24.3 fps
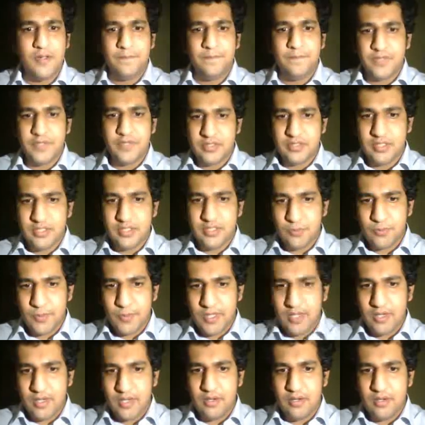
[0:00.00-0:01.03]
This is
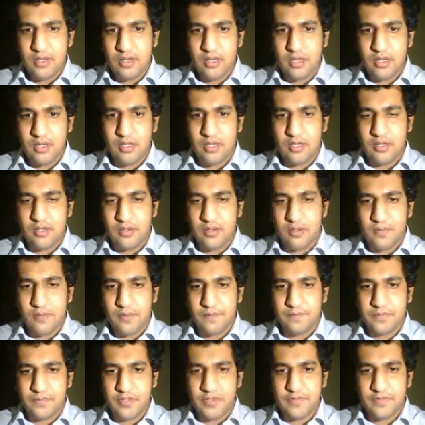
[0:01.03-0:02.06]
where
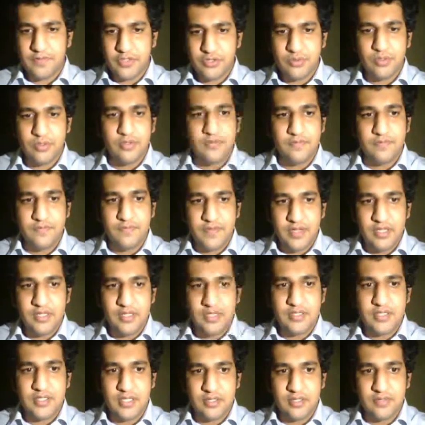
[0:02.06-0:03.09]
the visual
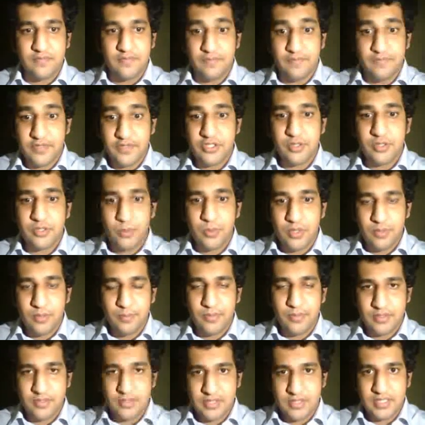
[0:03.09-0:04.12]
fields and the vision will
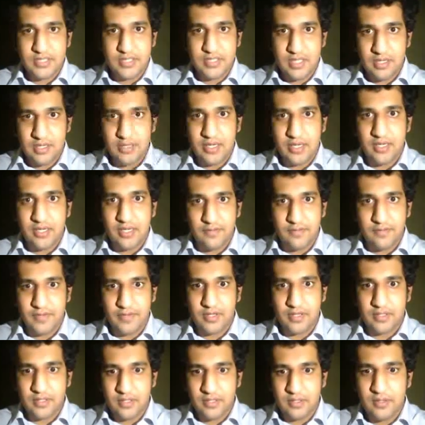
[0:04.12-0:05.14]
per se start getting
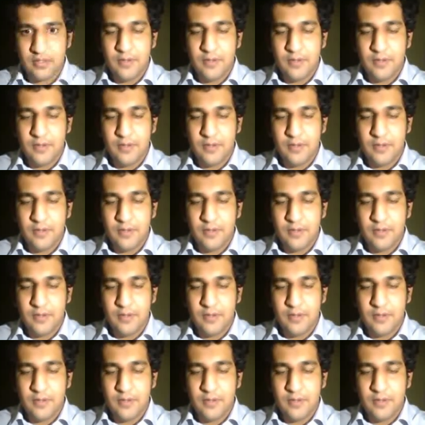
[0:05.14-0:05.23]
affected.